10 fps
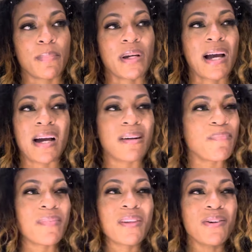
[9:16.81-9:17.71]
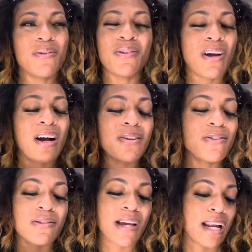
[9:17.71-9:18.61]
but you, y'all, you
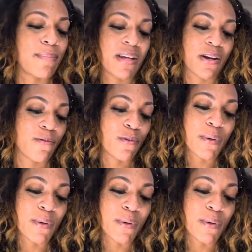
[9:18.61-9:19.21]
just got to be careful.